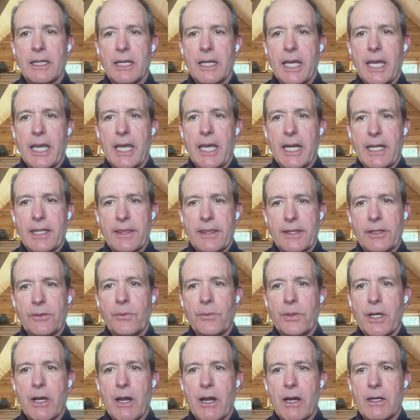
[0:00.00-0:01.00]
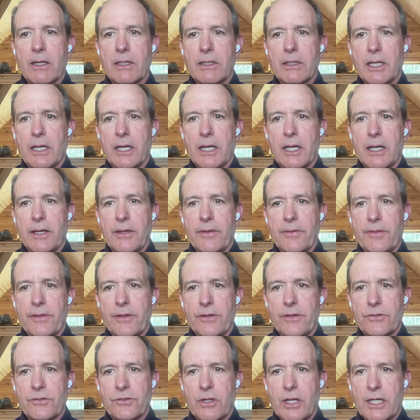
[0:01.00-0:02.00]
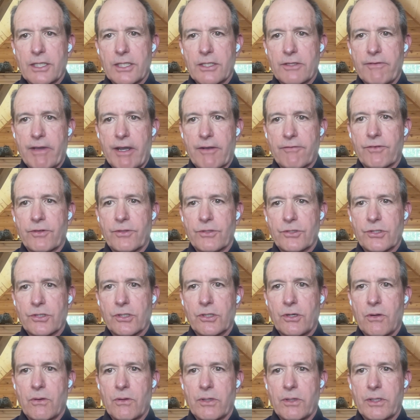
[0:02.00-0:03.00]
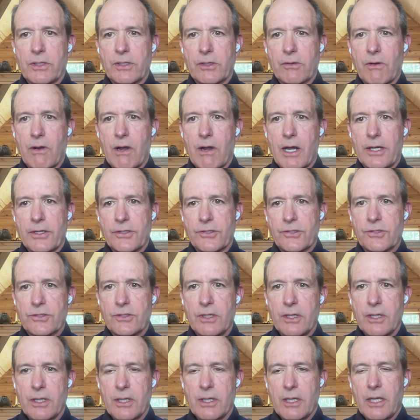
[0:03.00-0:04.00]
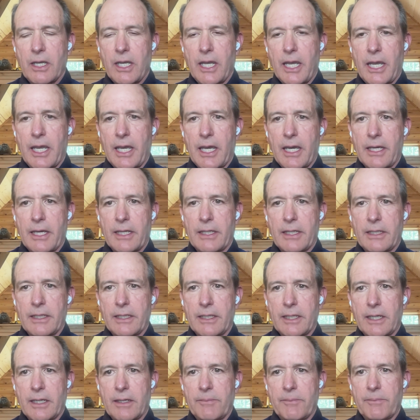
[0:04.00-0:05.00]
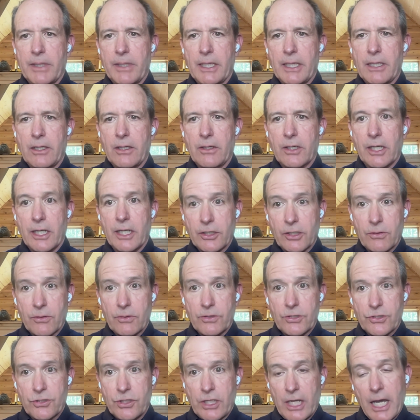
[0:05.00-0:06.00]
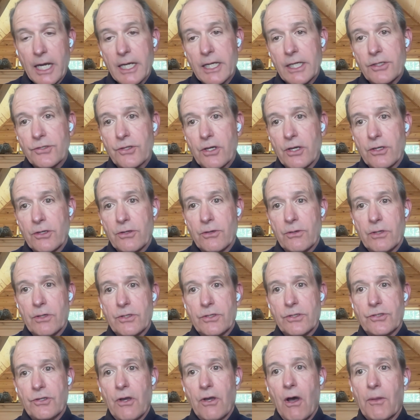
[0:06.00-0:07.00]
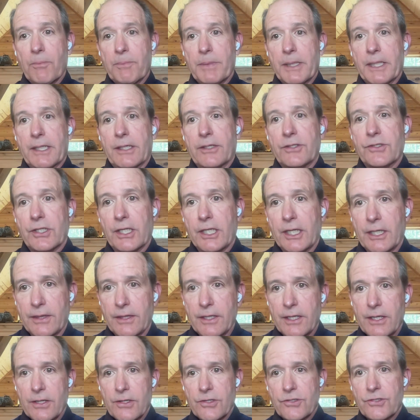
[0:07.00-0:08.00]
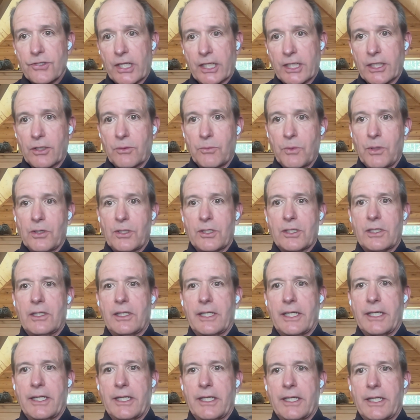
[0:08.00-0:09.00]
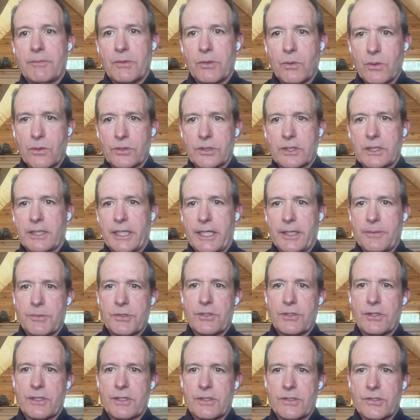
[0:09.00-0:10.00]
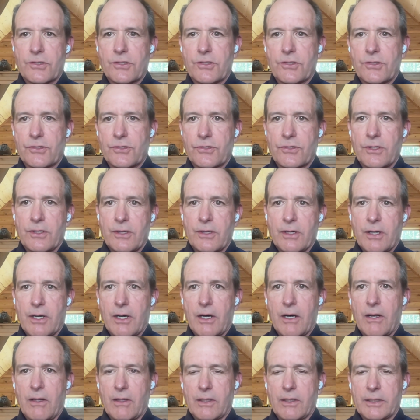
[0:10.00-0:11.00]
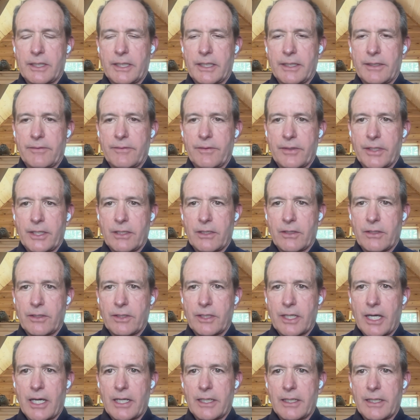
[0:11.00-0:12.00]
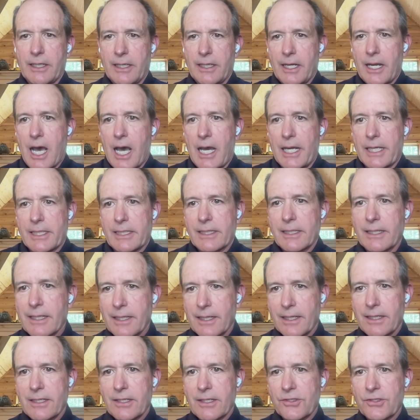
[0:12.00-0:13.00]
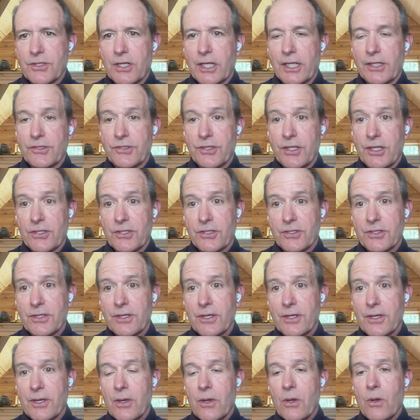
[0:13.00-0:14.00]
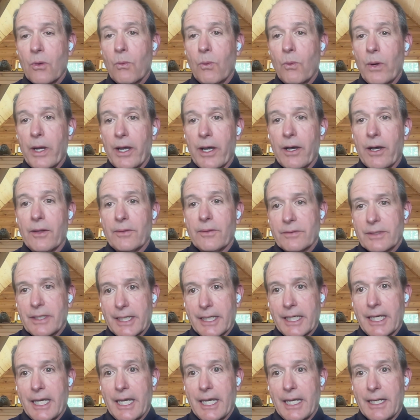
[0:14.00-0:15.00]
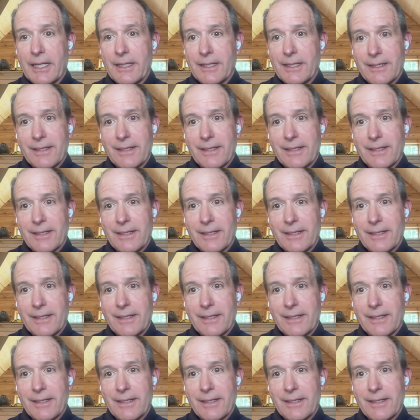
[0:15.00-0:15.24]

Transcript: And I think we are. Uh, there's lots of efforts going across and um, you know, and Christianity is under assault because again, secular world claim world claims that this is all uh, you know not not doesn't exist. Well, again,